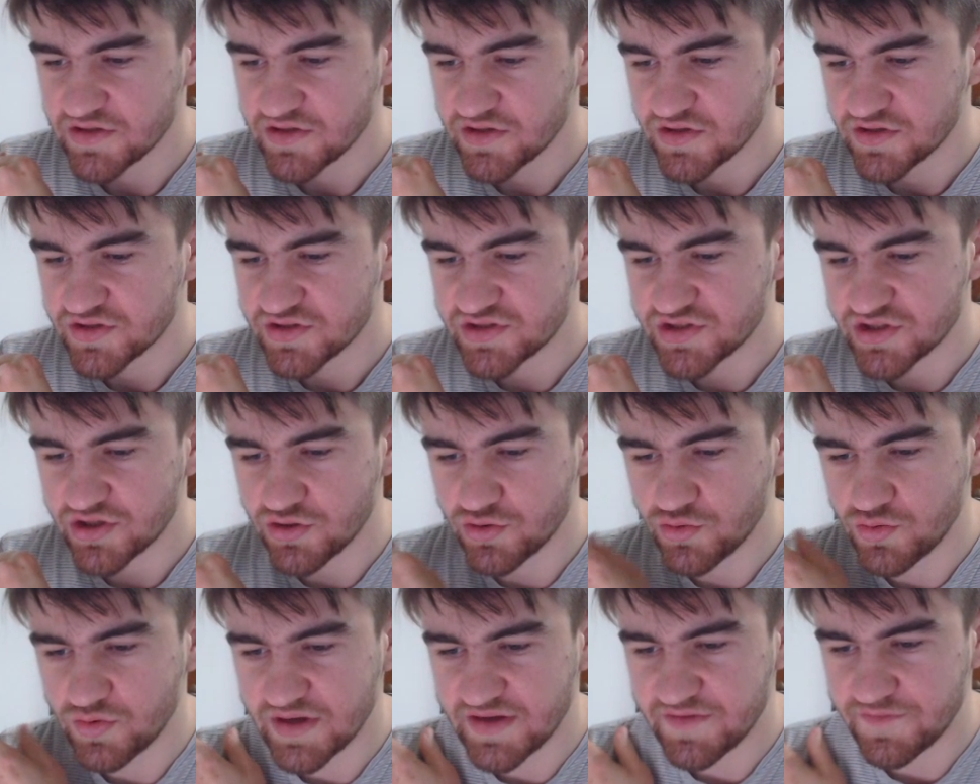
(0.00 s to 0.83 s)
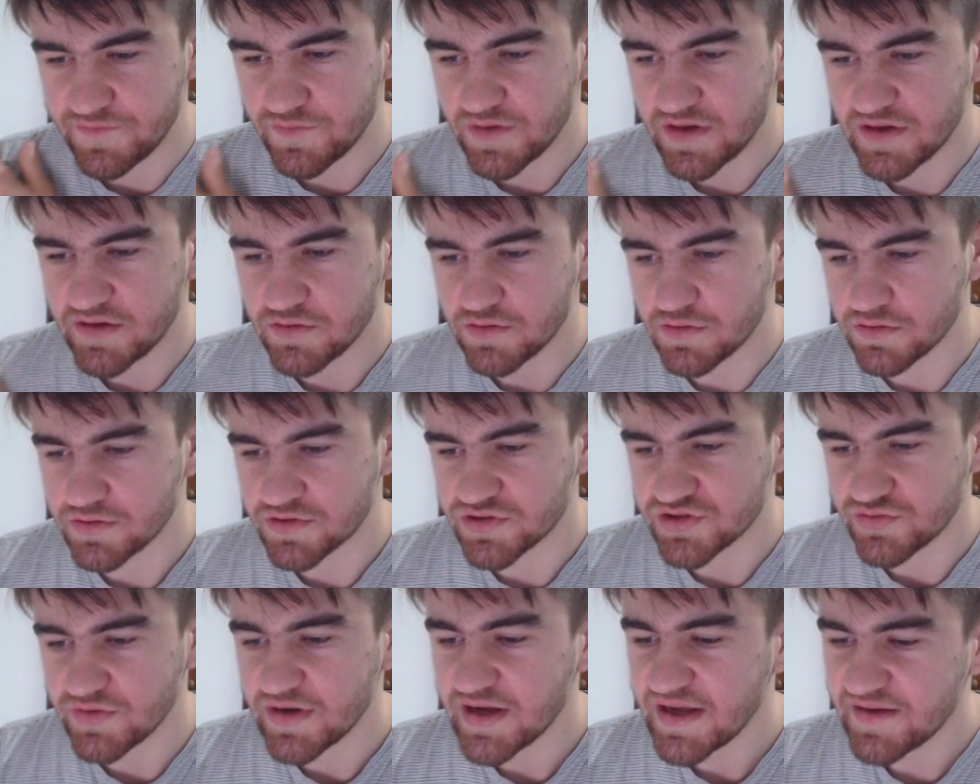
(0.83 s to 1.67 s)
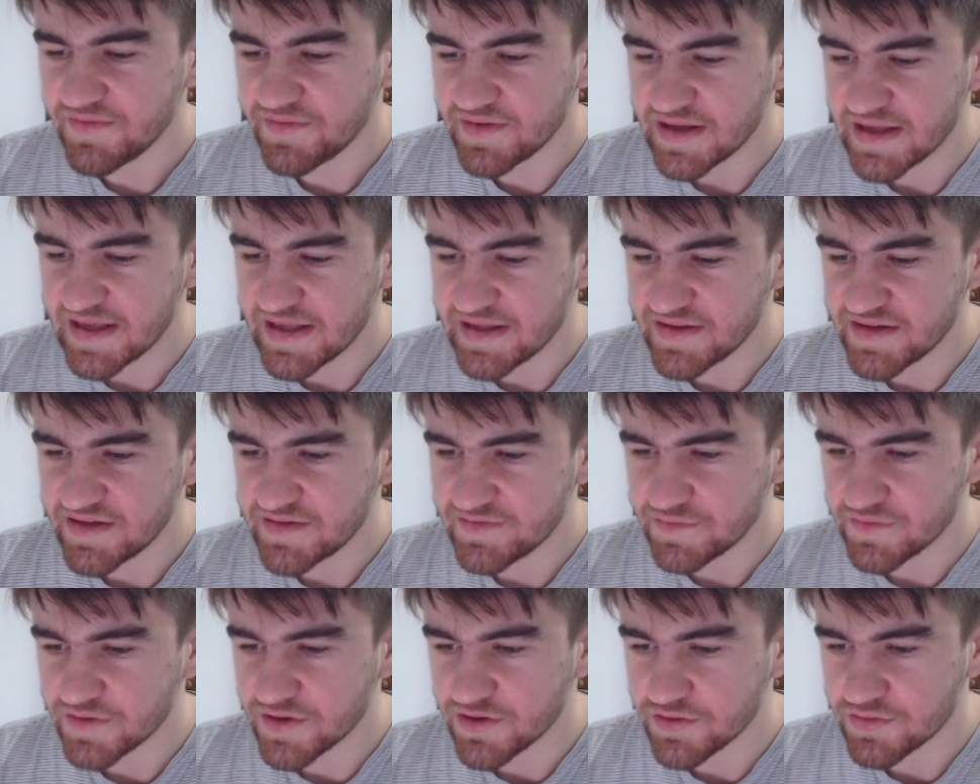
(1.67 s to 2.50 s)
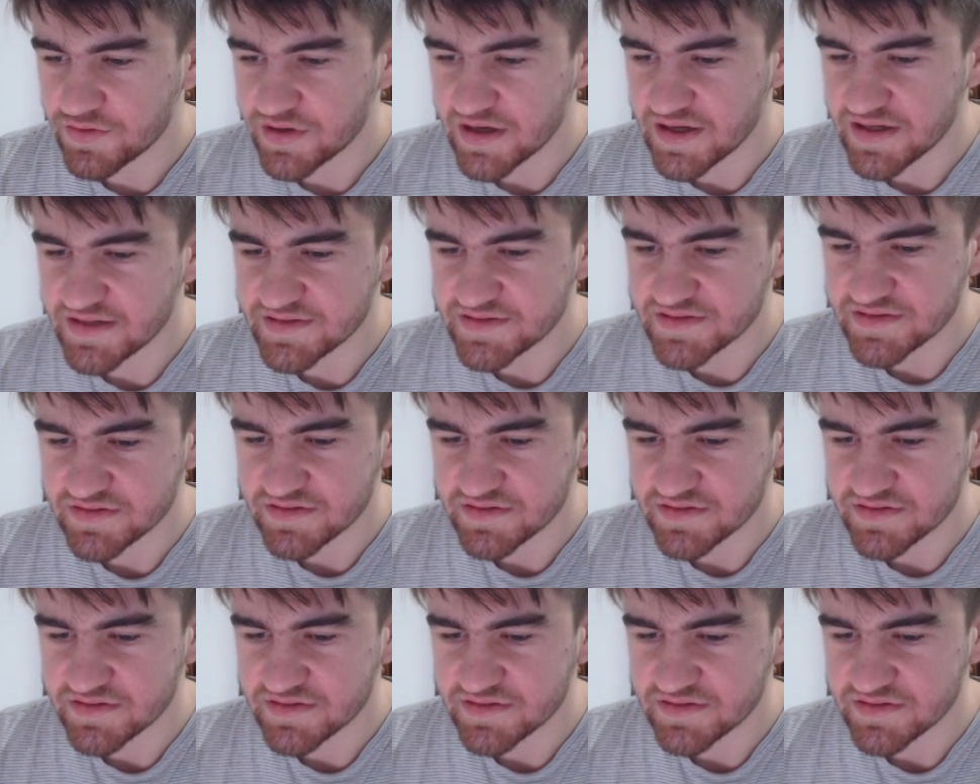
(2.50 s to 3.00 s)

So if we look, do I have any Freo guys?